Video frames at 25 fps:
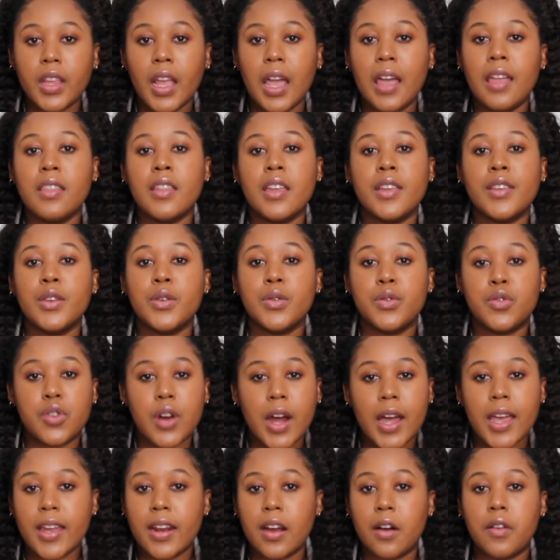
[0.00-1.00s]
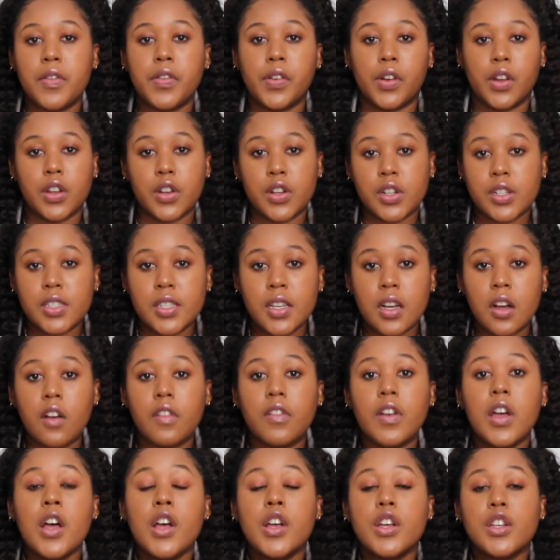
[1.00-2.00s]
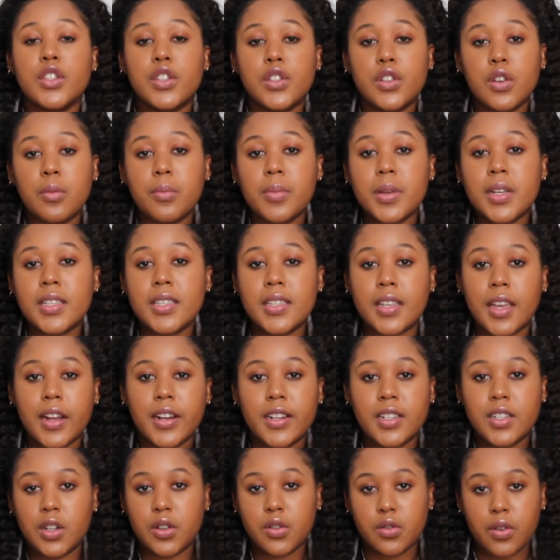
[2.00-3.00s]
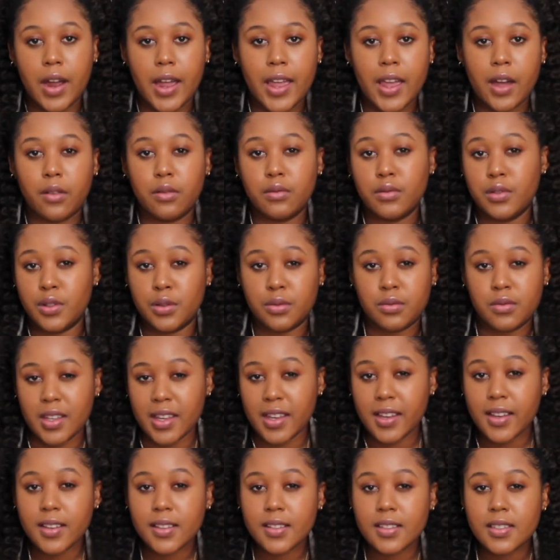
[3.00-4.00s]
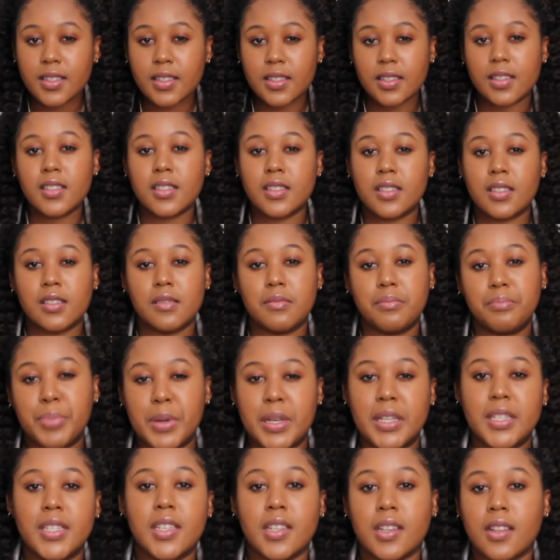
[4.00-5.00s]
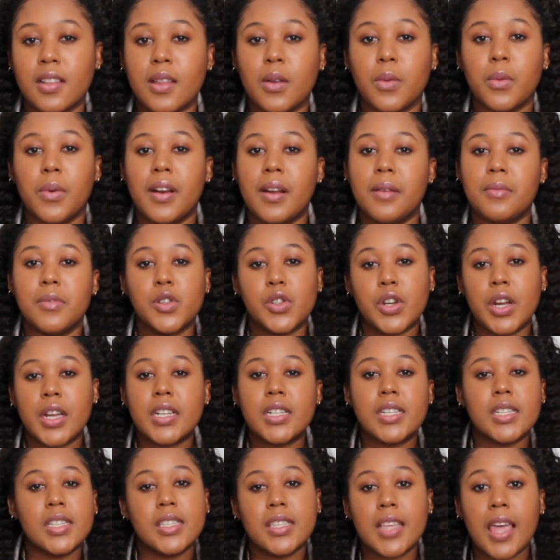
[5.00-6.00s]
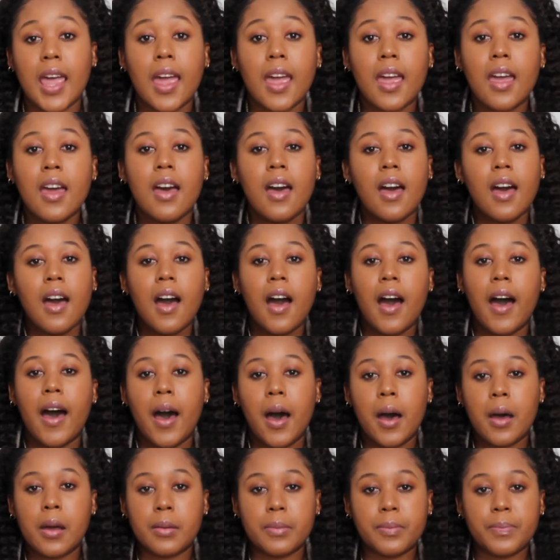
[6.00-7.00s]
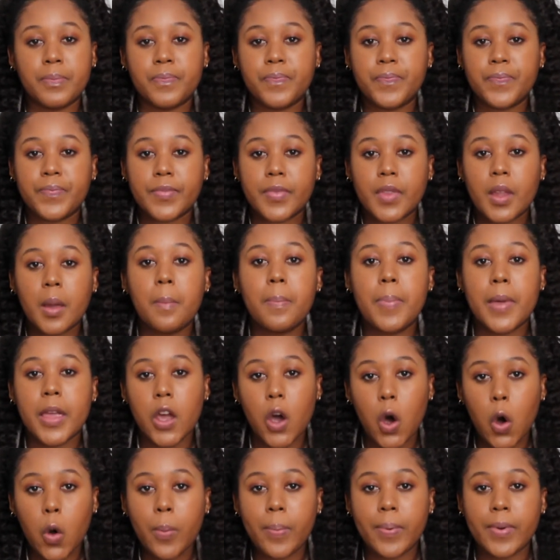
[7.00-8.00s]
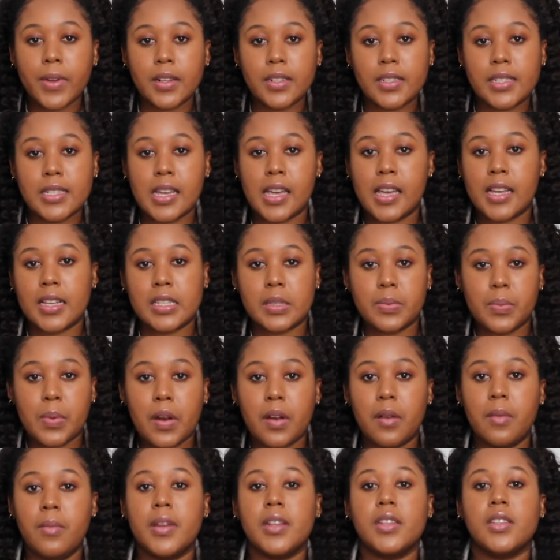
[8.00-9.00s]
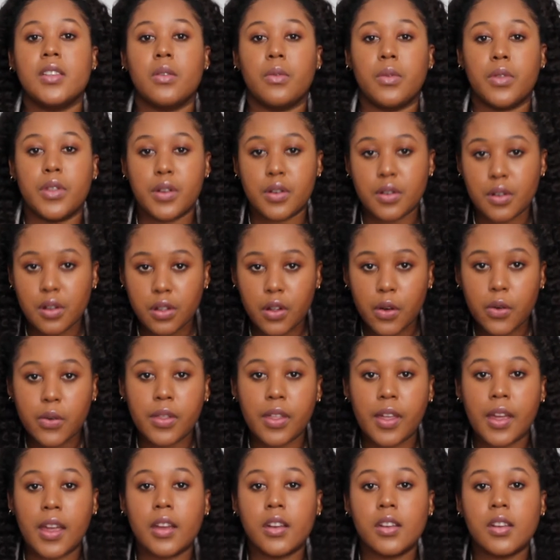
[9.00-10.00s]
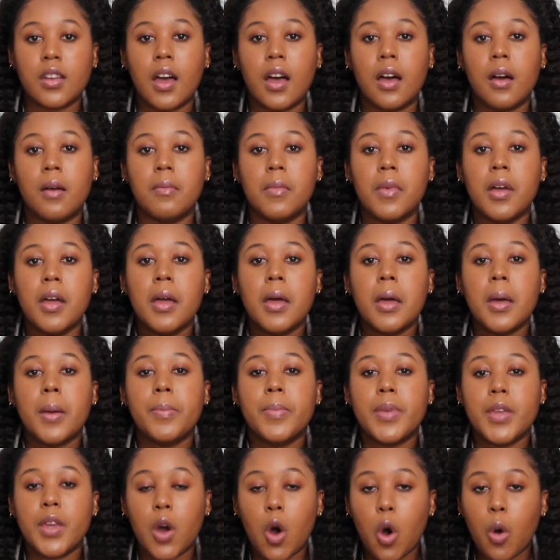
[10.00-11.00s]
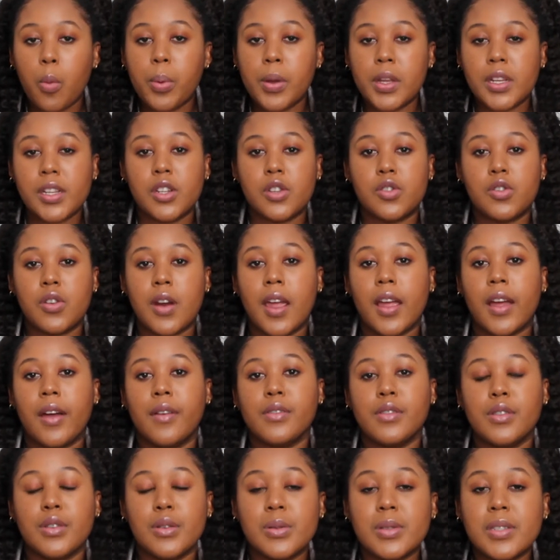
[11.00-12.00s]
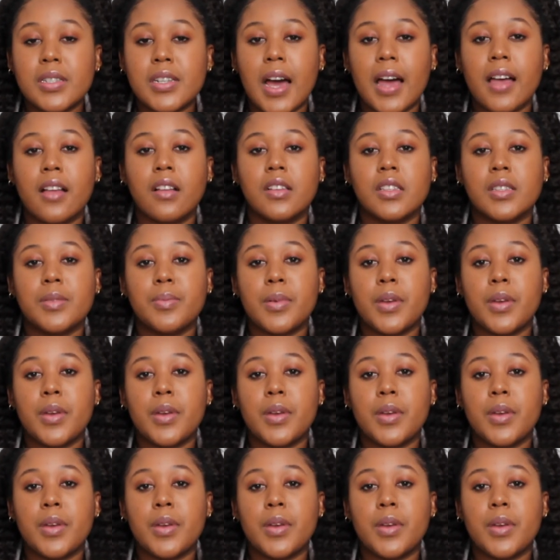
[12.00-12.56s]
And then you try it out for yourself. So don't be scared to try out new things is basically what I'm trying to say. Be open to experimenting with your clothing. Be open to trying out new styles.